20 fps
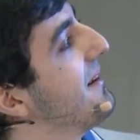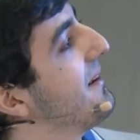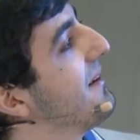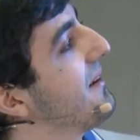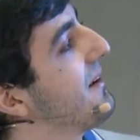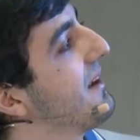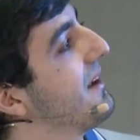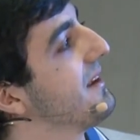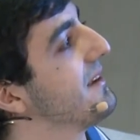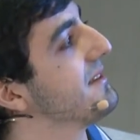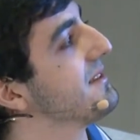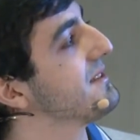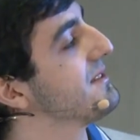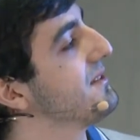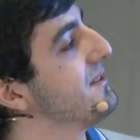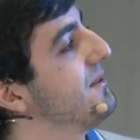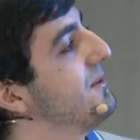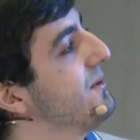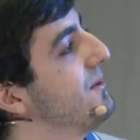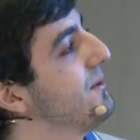Okay,
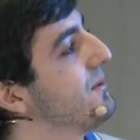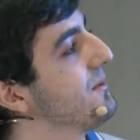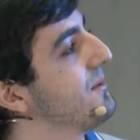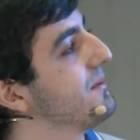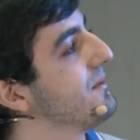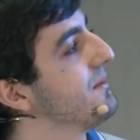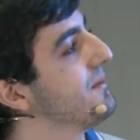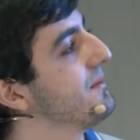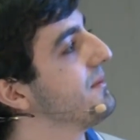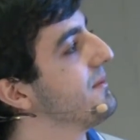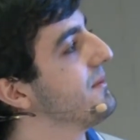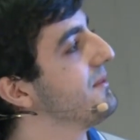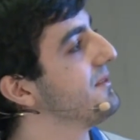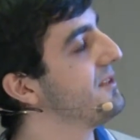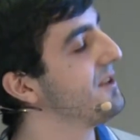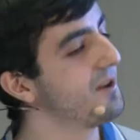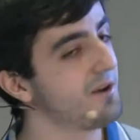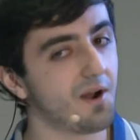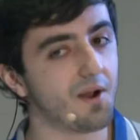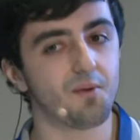so
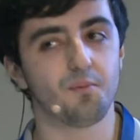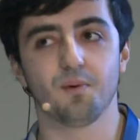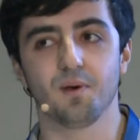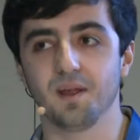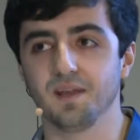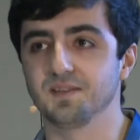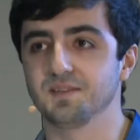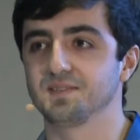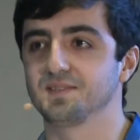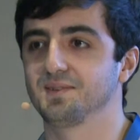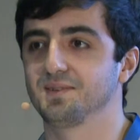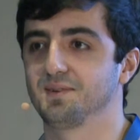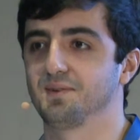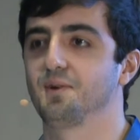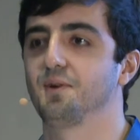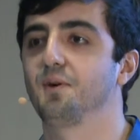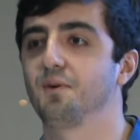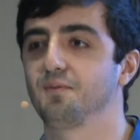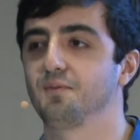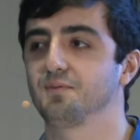there are ways
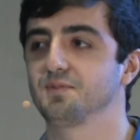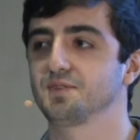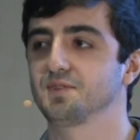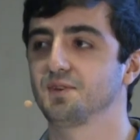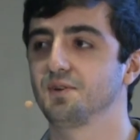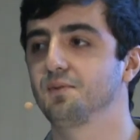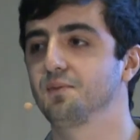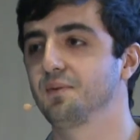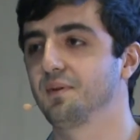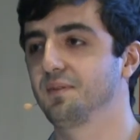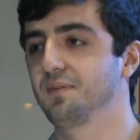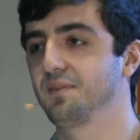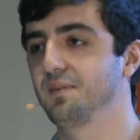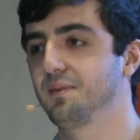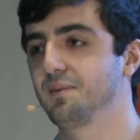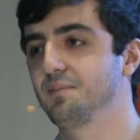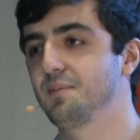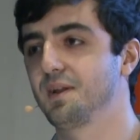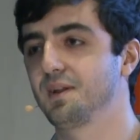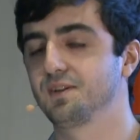of solving
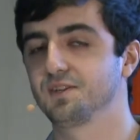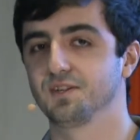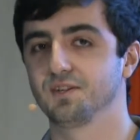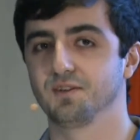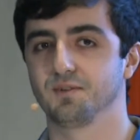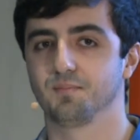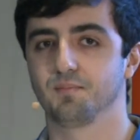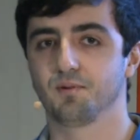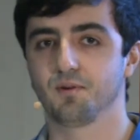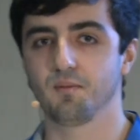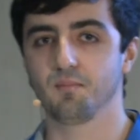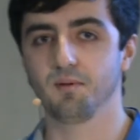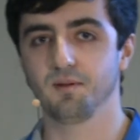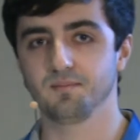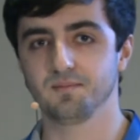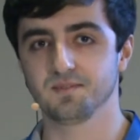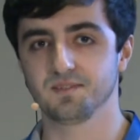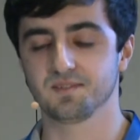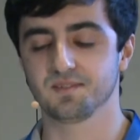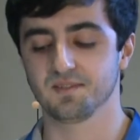the mentioned
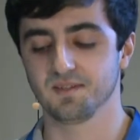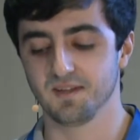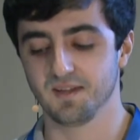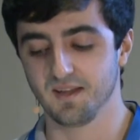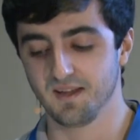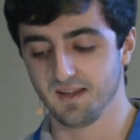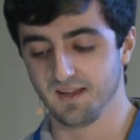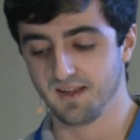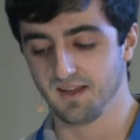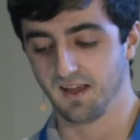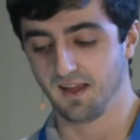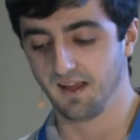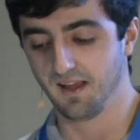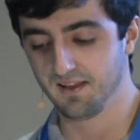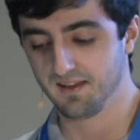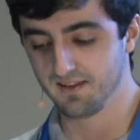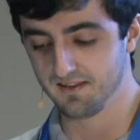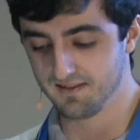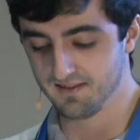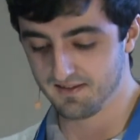problems,
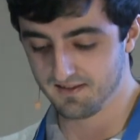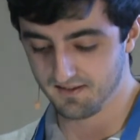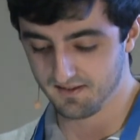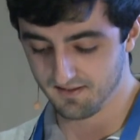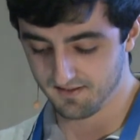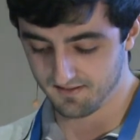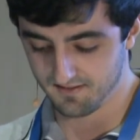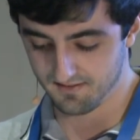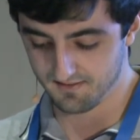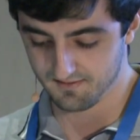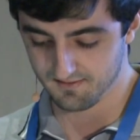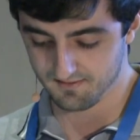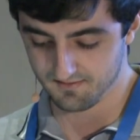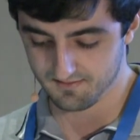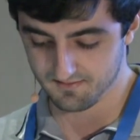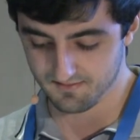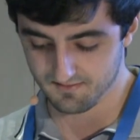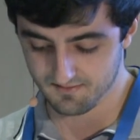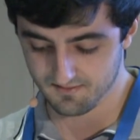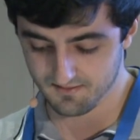and
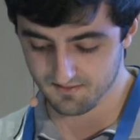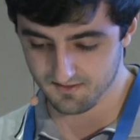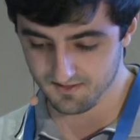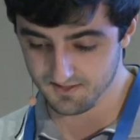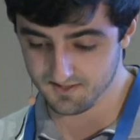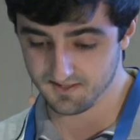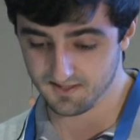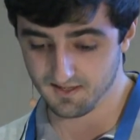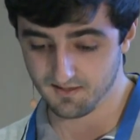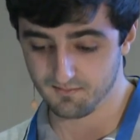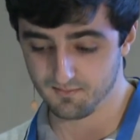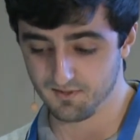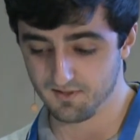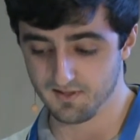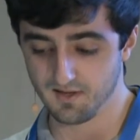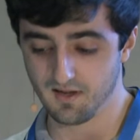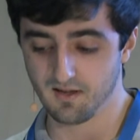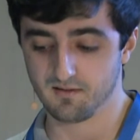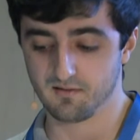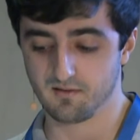this can be
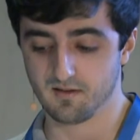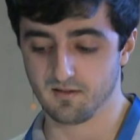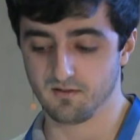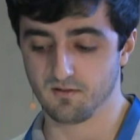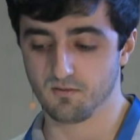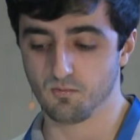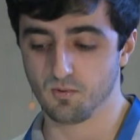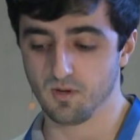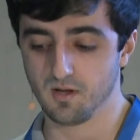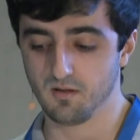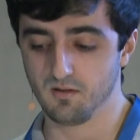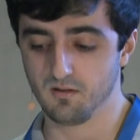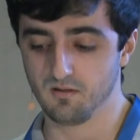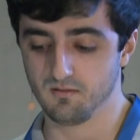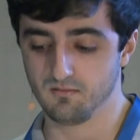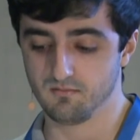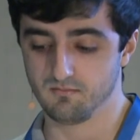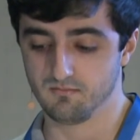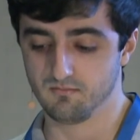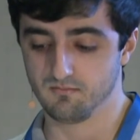done rather
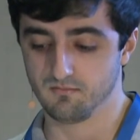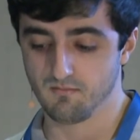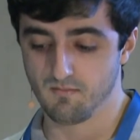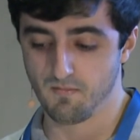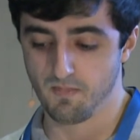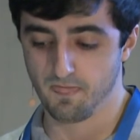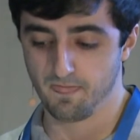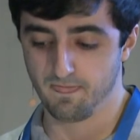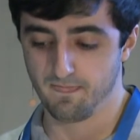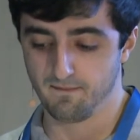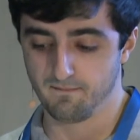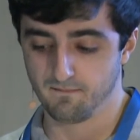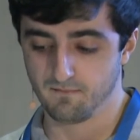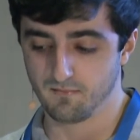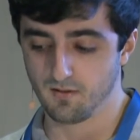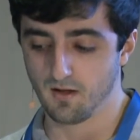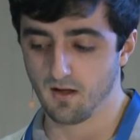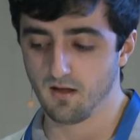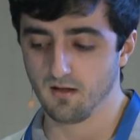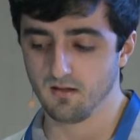well.
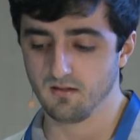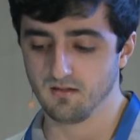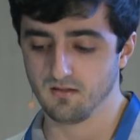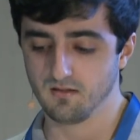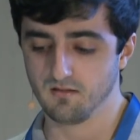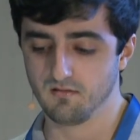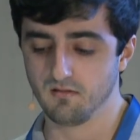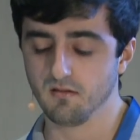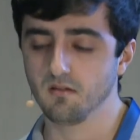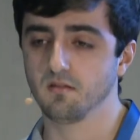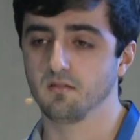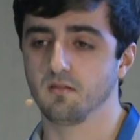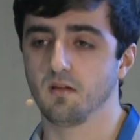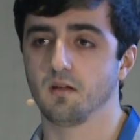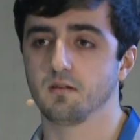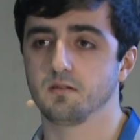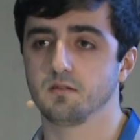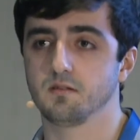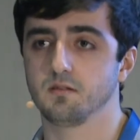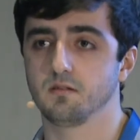I think
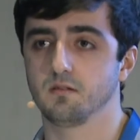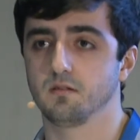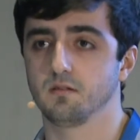that